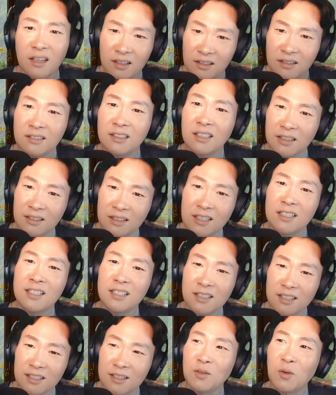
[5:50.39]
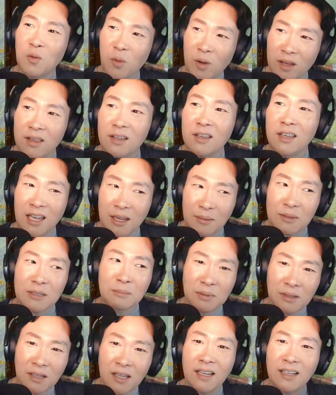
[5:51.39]
this is the way the game is
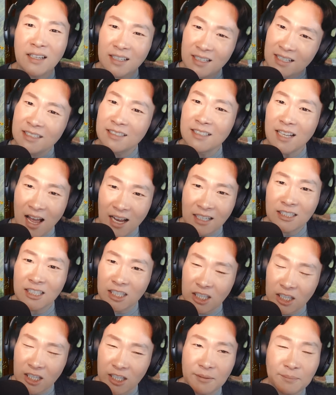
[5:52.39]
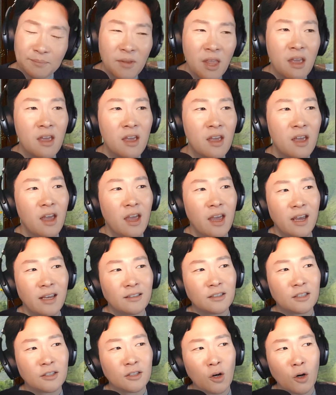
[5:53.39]
played and it's not good.
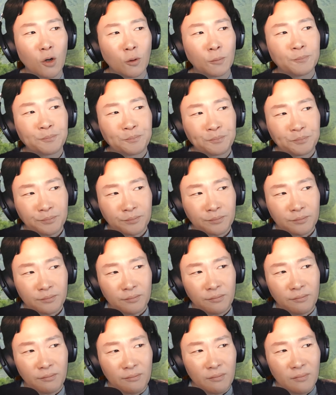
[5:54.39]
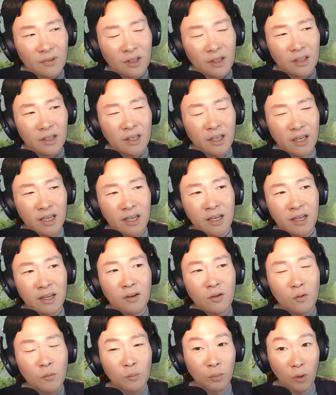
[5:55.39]
And so
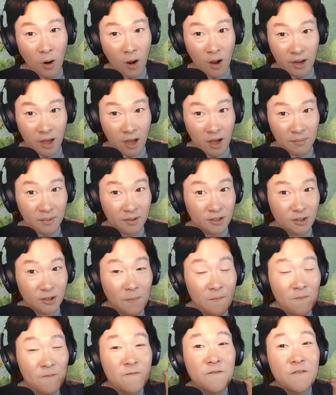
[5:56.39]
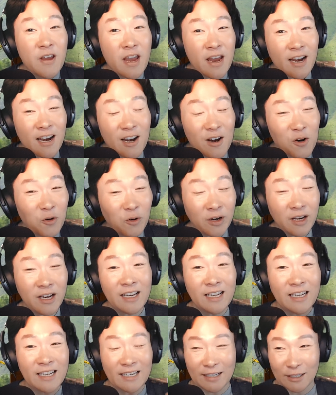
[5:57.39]
he brought up some
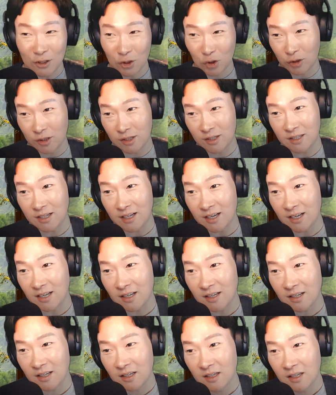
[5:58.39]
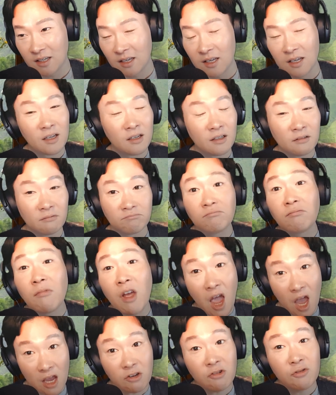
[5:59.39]
very interesting
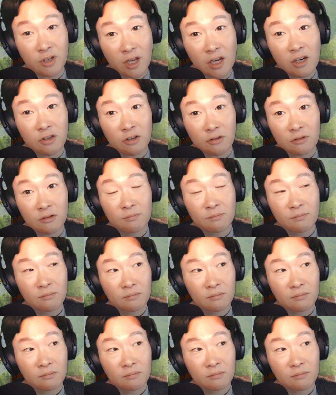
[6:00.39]
accusations